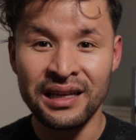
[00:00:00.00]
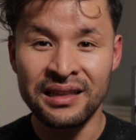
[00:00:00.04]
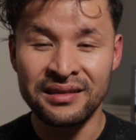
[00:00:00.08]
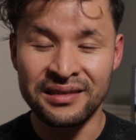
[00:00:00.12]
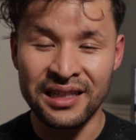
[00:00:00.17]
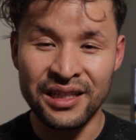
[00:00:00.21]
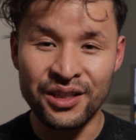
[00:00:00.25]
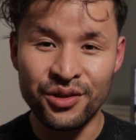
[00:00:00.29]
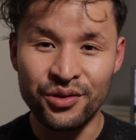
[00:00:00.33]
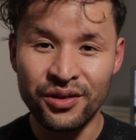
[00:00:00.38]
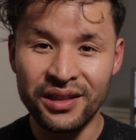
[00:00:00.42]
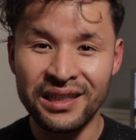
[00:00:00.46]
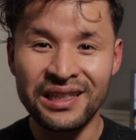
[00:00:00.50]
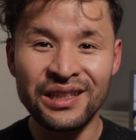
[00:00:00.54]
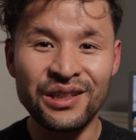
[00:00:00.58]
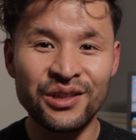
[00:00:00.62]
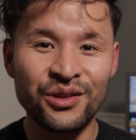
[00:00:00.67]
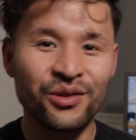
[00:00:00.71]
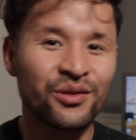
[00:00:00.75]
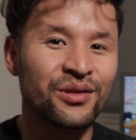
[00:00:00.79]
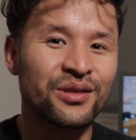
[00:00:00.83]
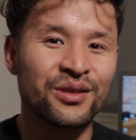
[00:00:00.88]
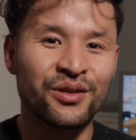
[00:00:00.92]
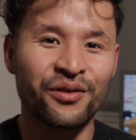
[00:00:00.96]
that you can
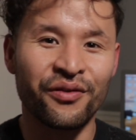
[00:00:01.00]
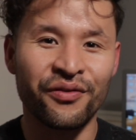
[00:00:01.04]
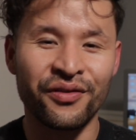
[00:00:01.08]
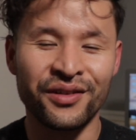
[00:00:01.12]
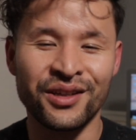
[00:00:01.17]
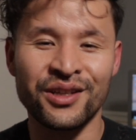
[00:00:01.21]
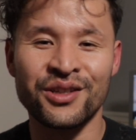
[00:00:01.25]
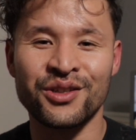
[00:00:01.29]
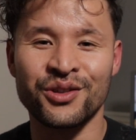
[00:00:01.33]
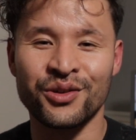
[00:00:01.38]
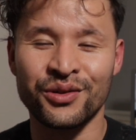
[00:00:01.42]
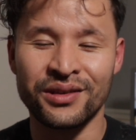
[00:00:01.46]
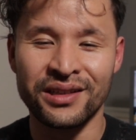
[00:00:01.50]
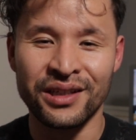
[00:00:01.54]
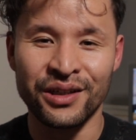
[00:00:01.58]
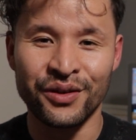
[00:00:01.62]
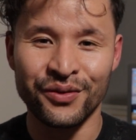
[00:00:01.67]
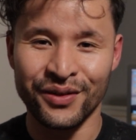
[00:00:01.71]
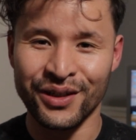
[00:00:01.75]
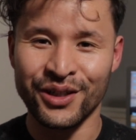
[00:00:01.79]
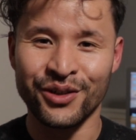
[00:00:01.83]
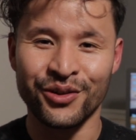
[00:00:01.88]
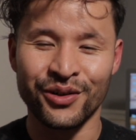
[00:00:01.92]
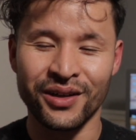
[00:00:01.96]
use to finish your
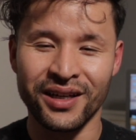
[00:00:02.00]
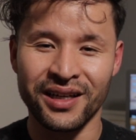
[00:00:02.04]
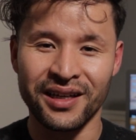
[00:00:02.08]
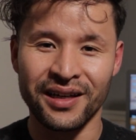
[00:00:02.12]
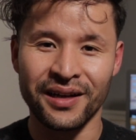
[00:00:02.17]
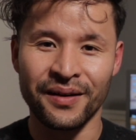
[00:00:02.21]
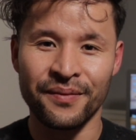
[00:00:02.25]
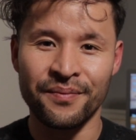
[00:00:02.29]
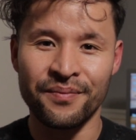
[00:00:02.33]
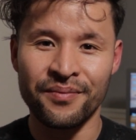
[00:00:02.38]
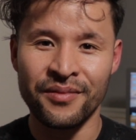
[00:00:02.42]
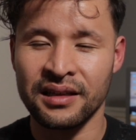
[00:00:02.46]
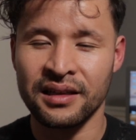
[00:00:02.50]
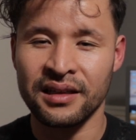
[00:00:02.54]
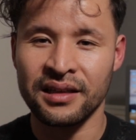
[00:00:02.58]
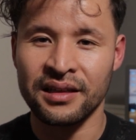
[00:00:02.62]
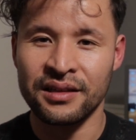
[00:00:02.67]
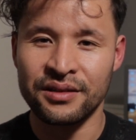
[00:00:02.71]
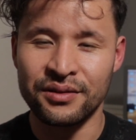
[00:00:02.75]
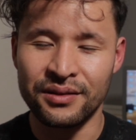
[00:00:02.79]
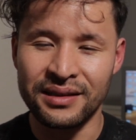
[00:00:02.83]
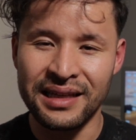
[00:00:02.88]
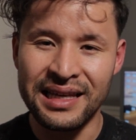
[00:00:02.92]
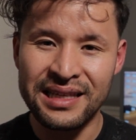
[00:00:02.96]
degree quicker.
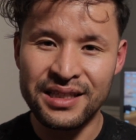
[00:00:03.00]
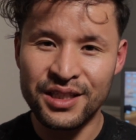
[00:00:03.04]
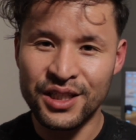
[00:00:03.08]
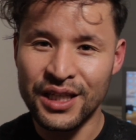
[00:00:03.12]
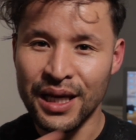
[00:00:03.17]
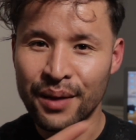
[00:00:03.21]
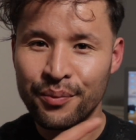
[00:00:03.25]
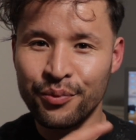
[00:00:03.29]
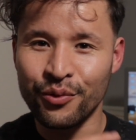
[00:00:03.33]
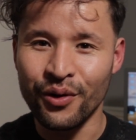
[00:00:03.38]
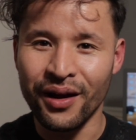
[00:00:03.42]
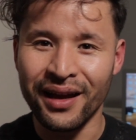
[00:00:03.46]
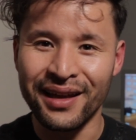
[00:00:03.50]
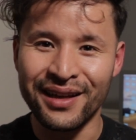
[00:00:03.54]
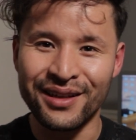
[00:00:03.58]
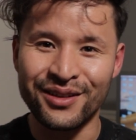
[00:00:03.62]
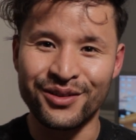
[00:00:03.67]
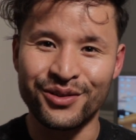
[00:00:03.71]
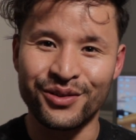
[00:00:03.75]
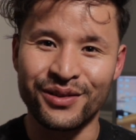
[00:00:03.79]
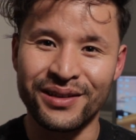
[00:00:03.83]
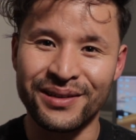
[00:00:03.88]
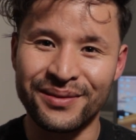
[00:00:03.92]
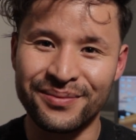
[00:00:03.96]
So let's jump right
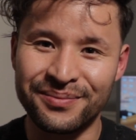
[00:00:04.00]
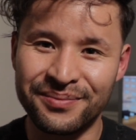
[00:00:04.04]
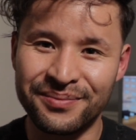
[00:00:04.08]
into it.